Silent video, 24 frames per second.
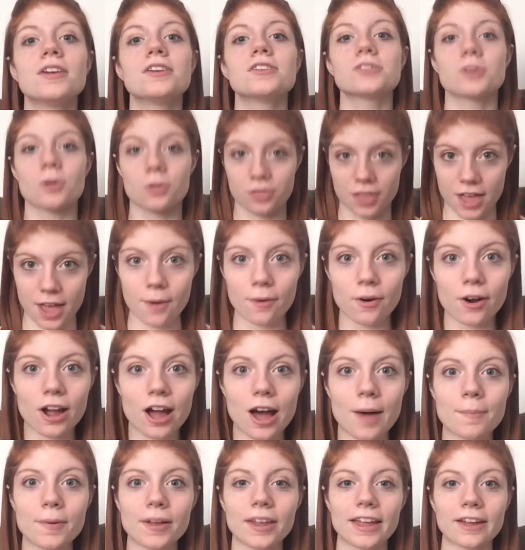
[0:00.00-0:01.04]
So they were
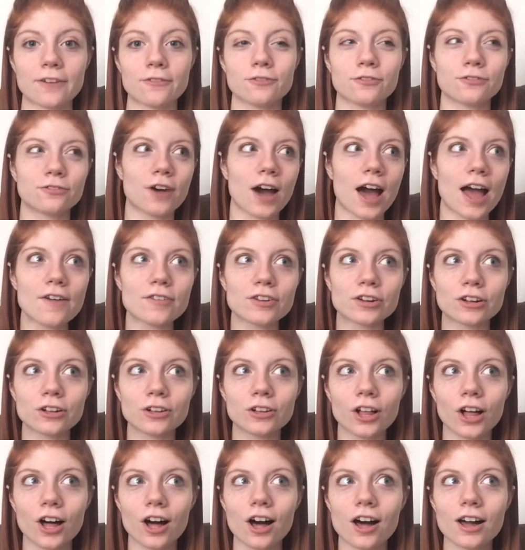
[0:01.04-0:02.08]
up at like 5
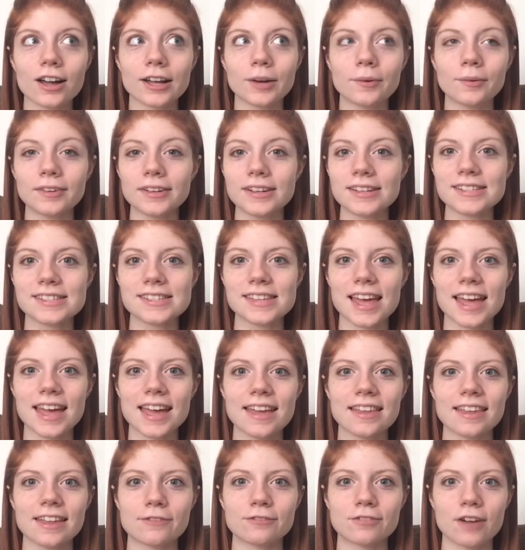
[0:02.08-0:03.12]
o'clock, I want to
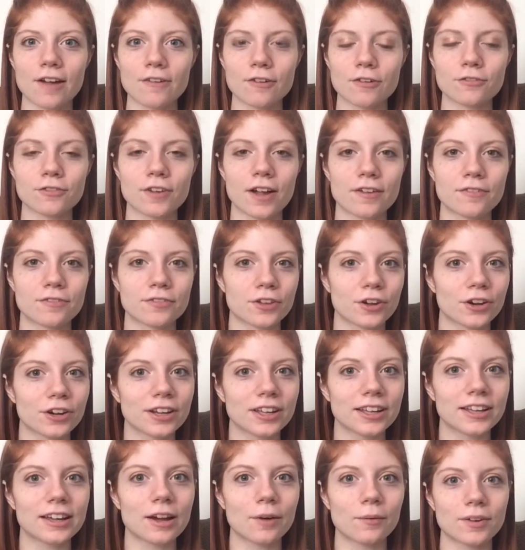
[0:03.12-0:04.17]
say, like 5 or
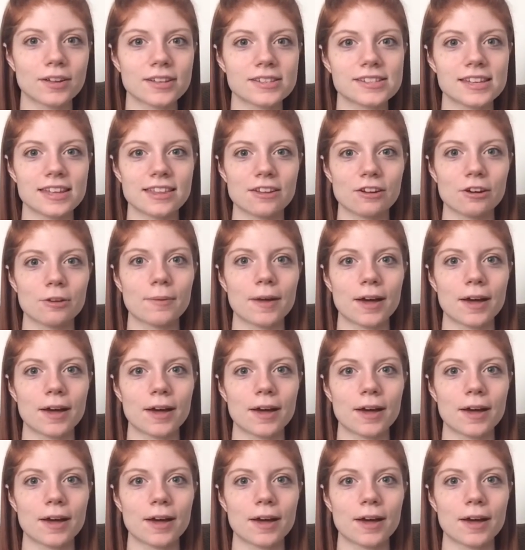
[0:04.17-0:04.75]
5.30, I want to say they were